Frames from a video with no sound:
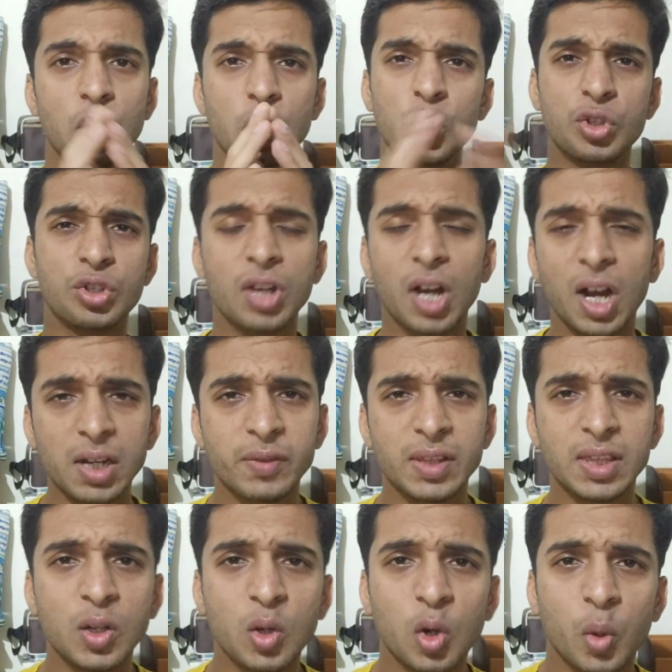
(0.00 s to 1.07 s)
To start
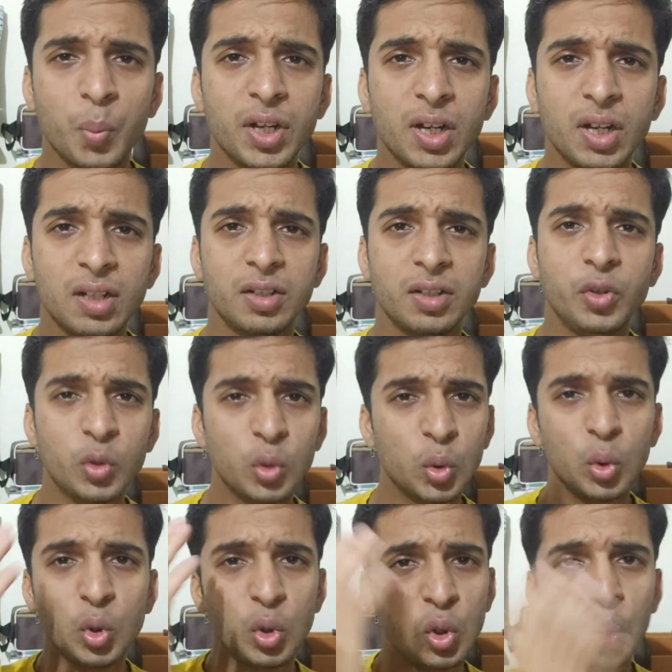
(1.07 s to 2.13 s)
with the copywriter,
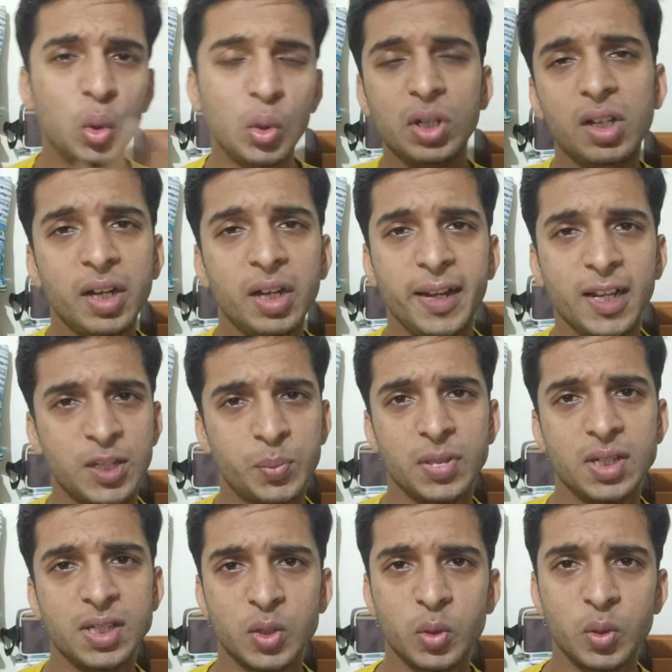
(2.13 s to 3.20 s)
you don't need
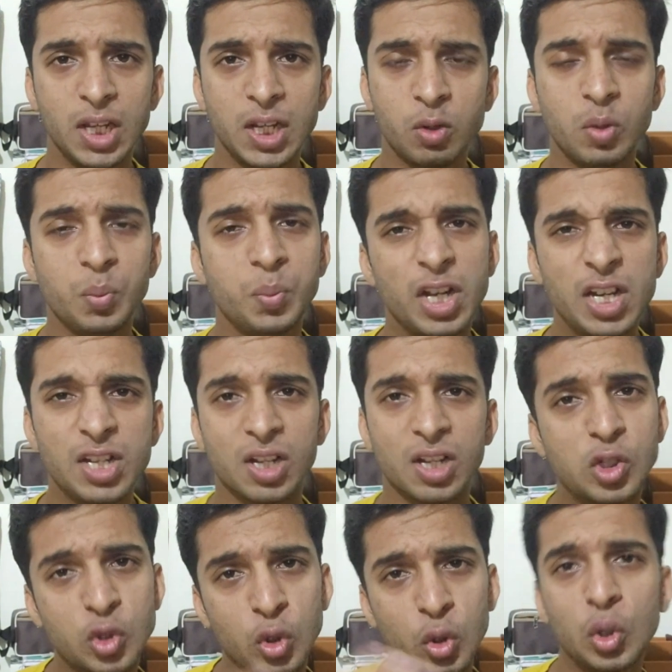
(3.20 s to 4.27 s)
expensive equipments.
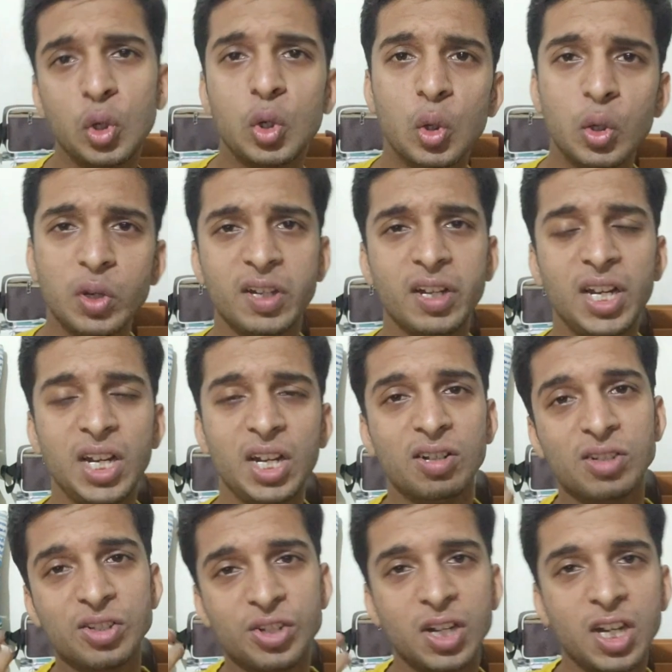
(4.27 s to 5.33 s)
Also, you don't need
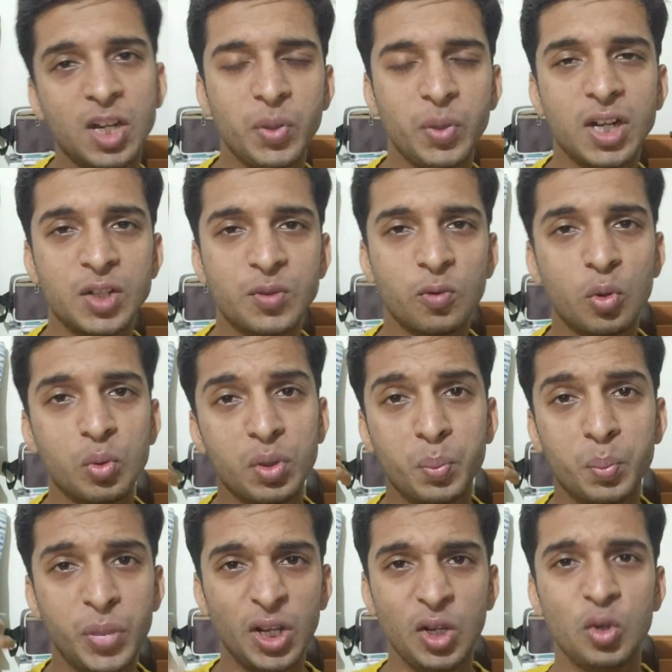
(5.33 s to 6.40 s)
certificates from the
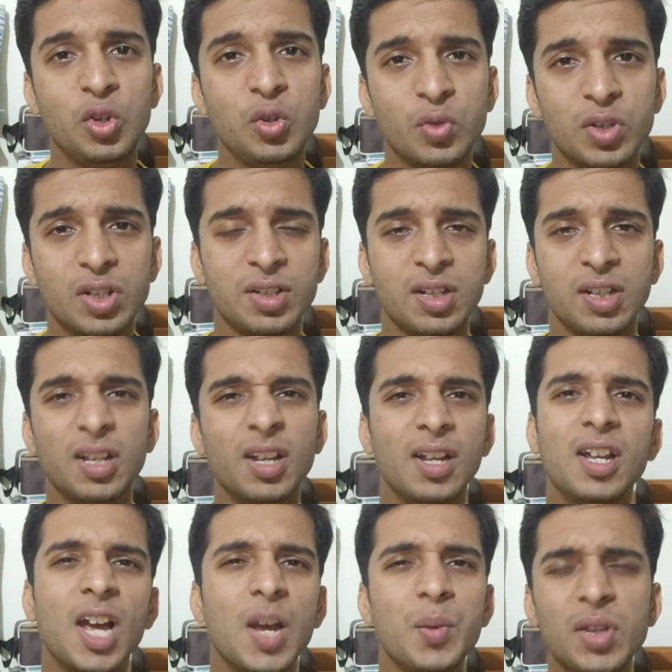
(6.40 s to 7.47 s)
big university.
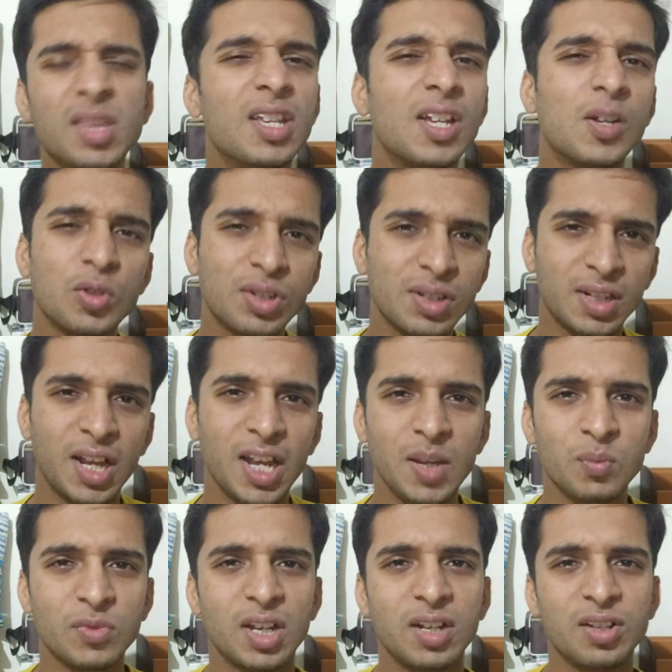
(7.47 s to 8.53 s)
I mean, there was a
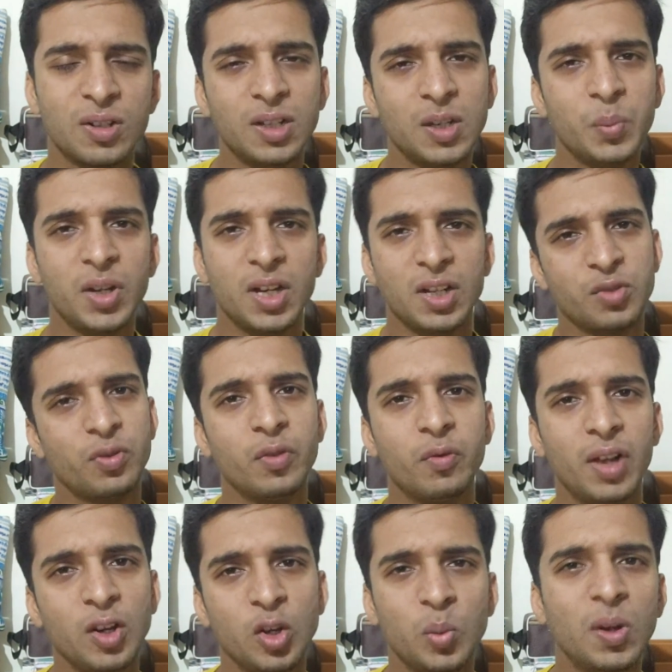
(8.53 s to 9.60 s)
time that certificates were
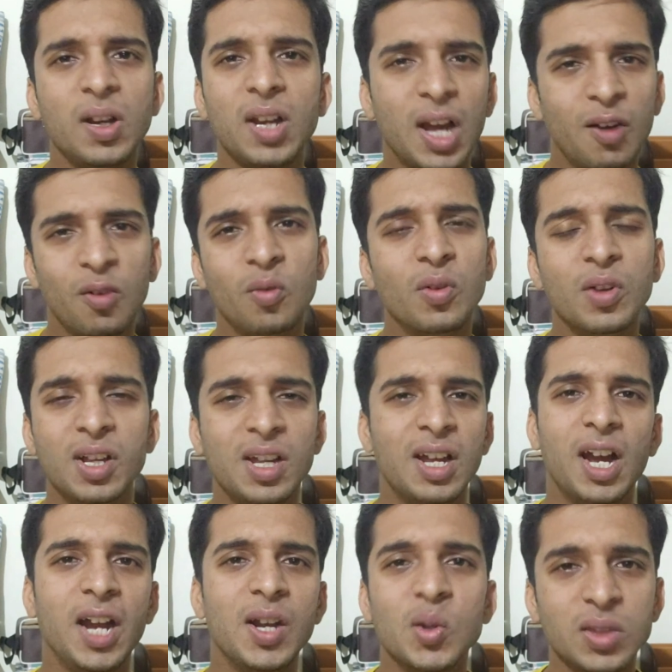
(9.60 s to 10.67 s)
valuable. Now,
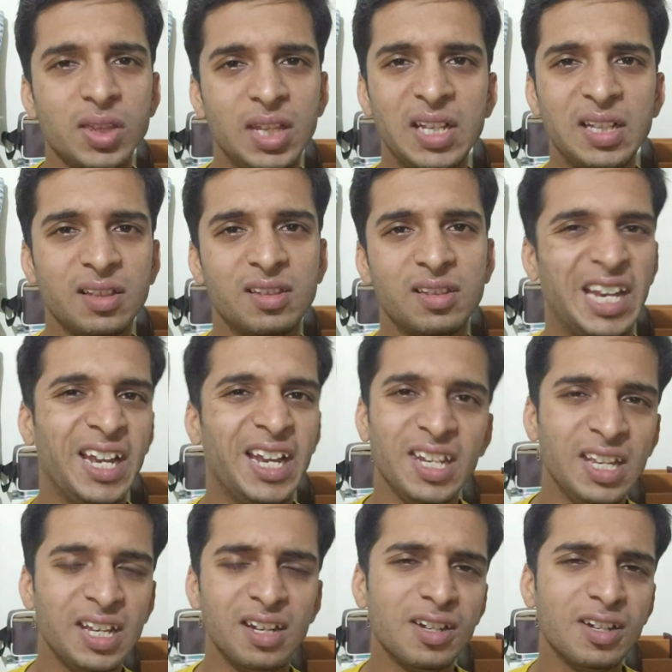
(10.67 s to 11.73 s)
I don't think
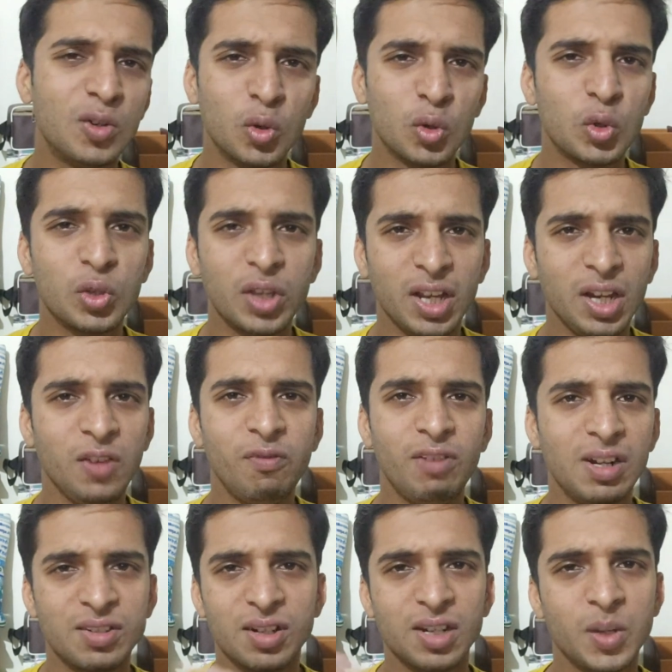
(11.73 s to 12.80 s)
any
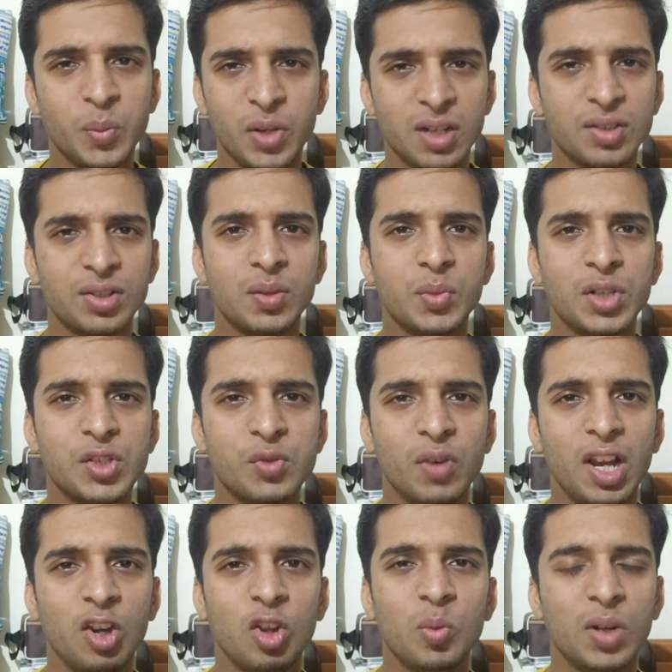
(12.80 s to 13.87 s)
field certificates are much
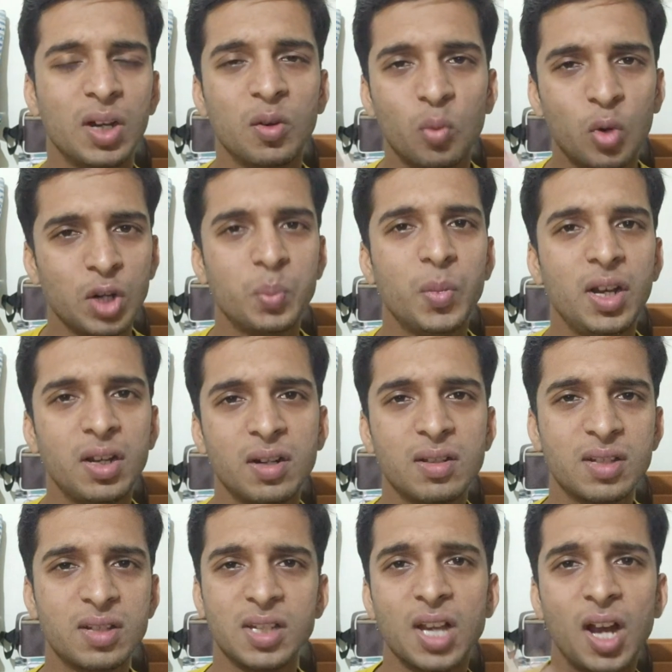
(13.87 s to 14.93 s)
valuable. What
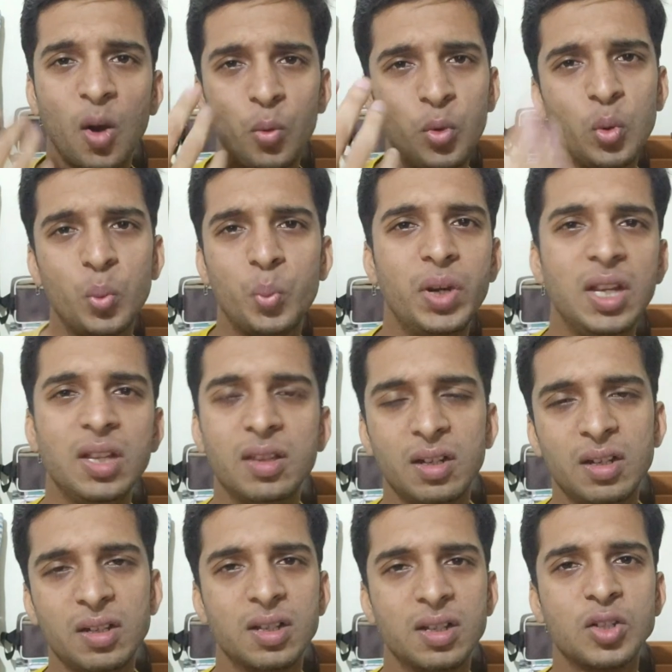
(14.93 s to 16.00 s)
matters is how you bring the
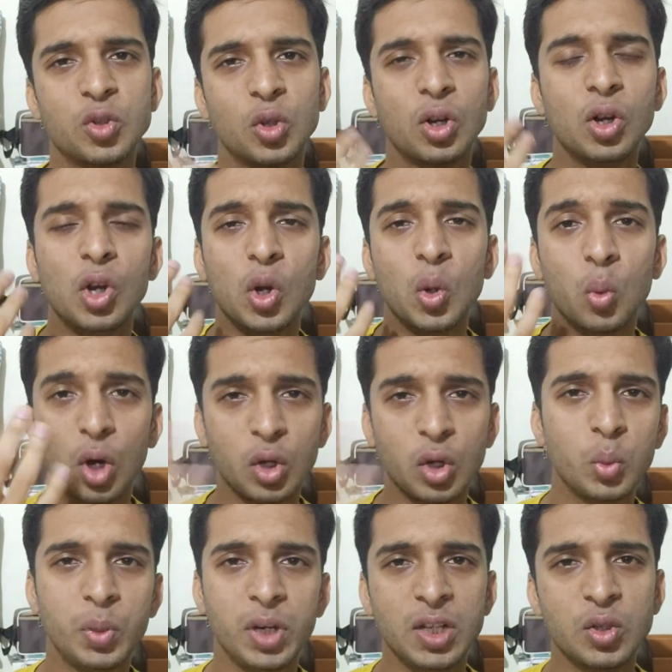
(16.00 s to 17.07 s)
results or what
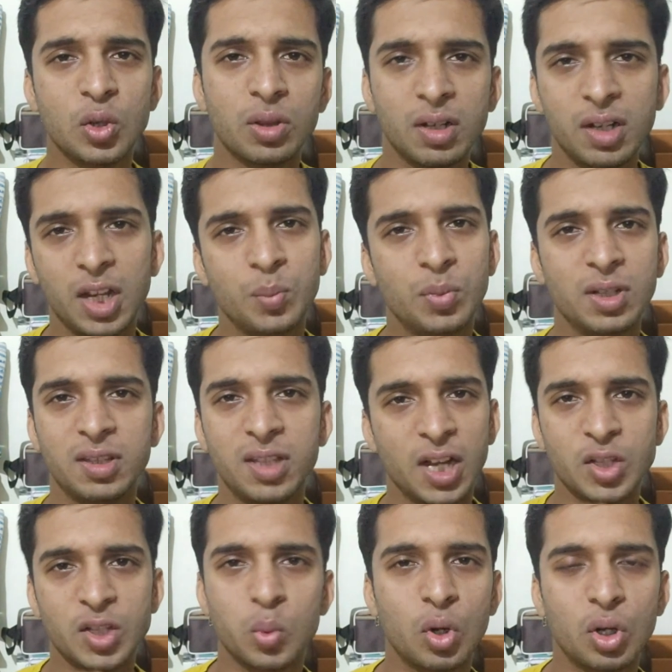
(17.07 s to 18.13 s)
you bring on the table.
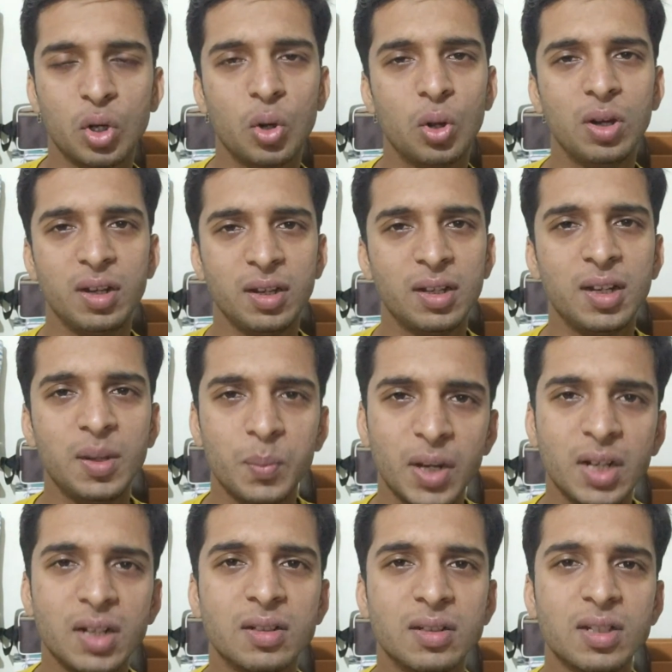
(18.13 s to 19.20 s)
That's what all really
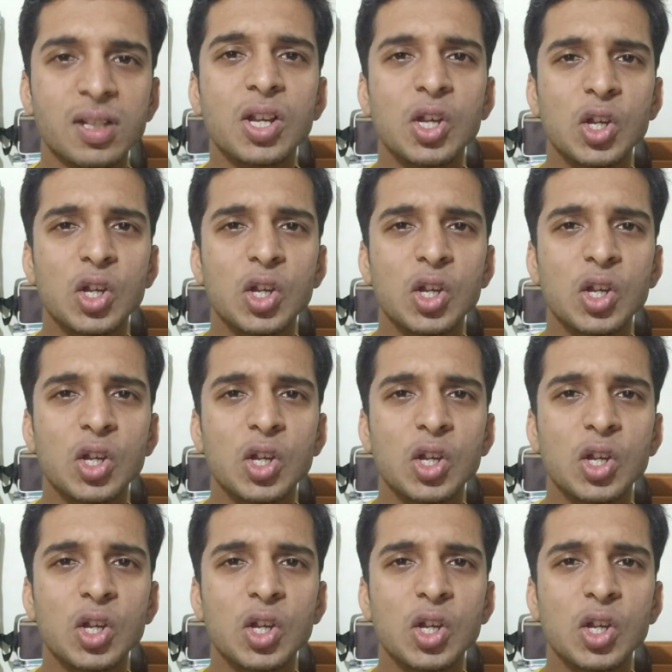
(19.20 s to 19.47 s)
matters.